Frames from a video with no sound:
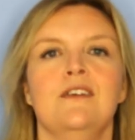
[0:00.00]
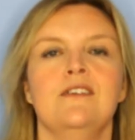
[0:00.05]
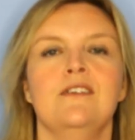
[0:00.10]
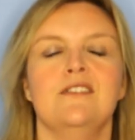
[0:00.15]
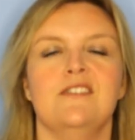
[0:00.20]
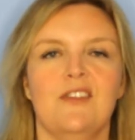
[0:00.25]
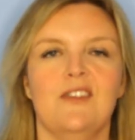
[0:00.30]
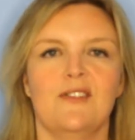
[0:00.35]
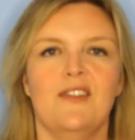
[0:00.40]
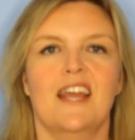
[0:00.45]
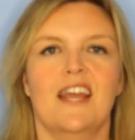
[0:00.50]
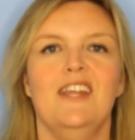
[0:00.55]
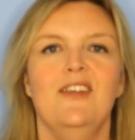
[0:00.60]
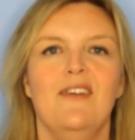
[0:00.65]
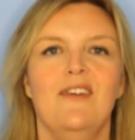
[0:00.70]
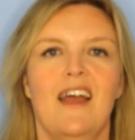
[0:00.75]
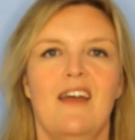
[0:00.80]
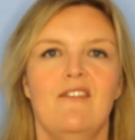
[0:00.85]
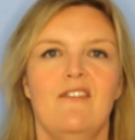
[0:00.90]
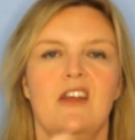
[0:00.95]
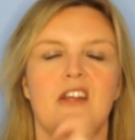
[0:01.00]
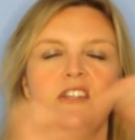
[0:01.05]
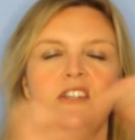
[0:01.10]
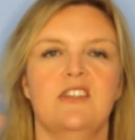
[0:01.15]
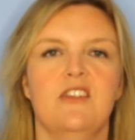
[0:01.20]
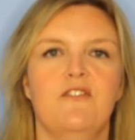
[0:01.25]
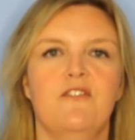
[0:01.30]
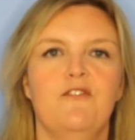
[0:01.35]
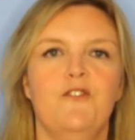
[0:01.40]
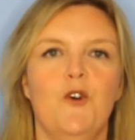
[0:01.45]
So there you have it,
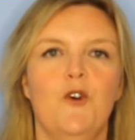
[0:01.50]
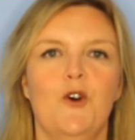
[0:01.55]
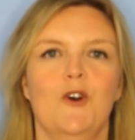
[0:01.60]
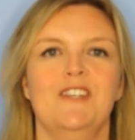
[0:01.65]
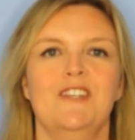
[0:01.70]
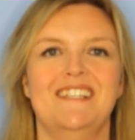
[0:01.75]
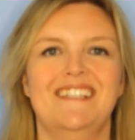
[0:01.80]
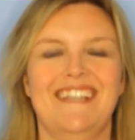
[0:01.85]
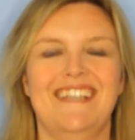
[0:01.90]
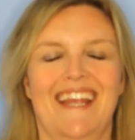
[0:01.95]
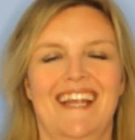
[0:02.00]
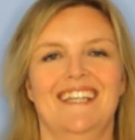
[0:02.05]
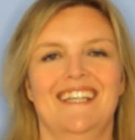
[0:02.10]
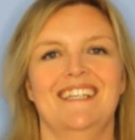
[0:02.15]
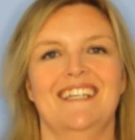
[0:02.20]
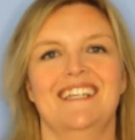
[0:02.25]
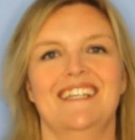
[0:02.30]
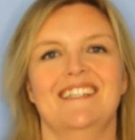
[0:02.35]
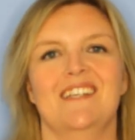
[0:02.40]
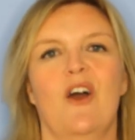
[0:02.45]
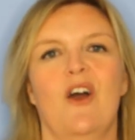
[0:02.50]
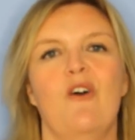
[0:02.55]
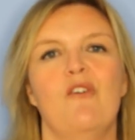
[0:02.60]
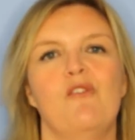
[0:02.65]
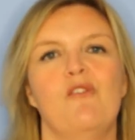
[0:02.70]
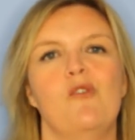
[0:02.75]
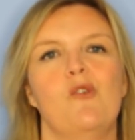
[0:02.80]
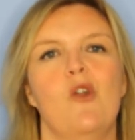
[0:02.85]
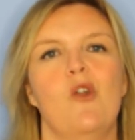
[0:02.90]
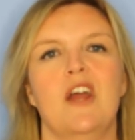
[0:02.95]
the four stages of
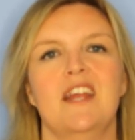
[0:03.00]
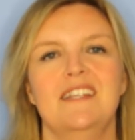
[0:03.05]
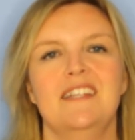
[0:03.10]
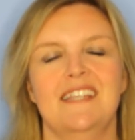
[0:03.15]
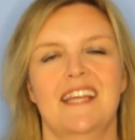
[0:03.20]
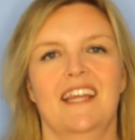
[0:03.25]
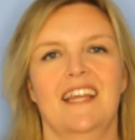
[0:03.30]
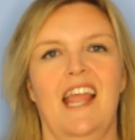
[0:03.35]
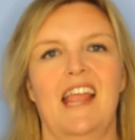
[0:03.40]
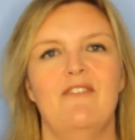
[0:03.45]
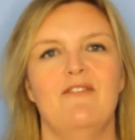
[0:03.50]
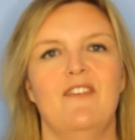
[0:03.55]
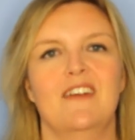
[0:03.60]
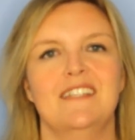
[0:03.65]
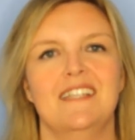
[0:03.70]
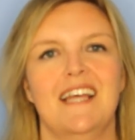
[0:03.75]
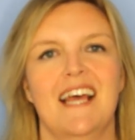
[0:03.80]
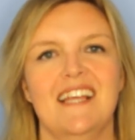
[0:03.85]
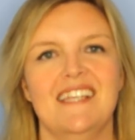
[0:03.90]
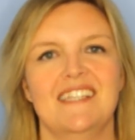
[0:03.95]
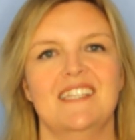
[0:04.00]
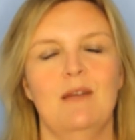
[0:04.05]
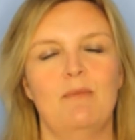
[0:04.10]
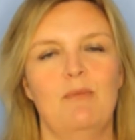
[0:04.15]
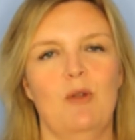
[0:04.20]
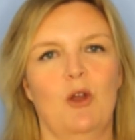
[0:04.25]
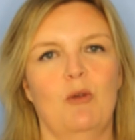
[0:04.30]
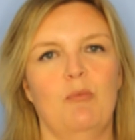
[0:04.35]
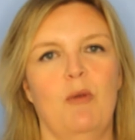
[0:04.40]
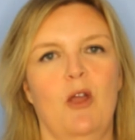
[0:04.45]
writing a fantastic
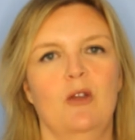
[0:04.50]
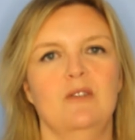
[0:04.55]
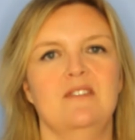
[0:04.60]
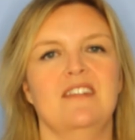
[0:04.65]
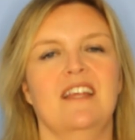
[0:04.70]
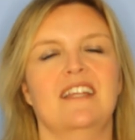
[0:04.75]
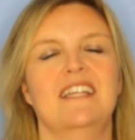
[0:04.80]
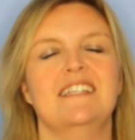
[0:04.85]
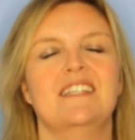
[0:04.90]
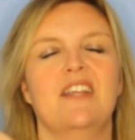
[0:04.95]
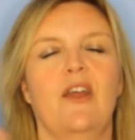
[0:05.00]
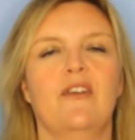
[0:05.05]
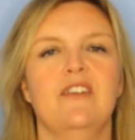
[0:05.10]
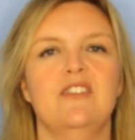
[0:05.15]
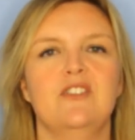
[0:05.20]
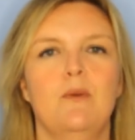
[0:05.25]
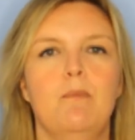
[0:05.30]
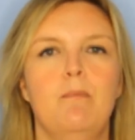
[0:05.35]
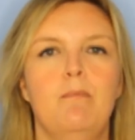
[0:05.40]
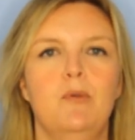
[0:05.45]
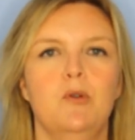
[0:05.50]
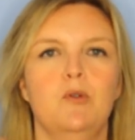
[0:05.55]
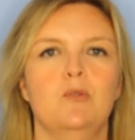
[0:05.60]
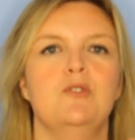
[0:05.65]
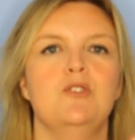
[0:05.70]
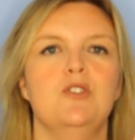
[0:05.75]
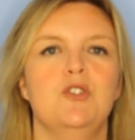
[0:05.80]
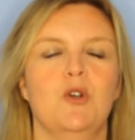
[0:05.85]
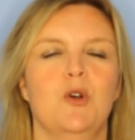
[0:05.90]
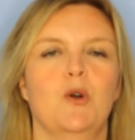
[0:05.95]
blog post that is going to
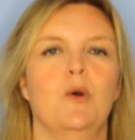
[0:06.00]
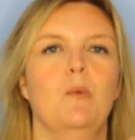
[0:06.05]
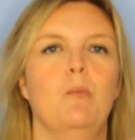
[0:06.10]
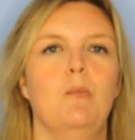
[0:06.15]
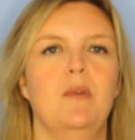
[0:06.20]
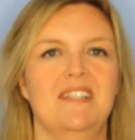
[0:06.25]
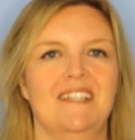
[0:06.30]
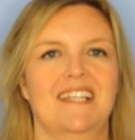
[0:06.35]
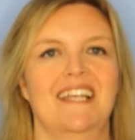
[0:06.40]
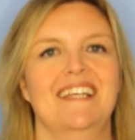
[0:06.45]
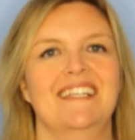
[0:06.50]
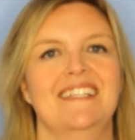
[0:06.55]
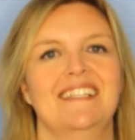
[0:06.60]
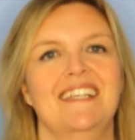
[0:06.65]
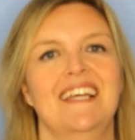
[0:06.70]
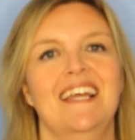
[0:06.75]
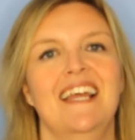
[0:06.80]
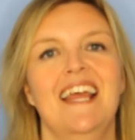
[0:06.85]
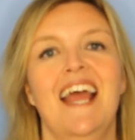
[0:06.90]
boost your business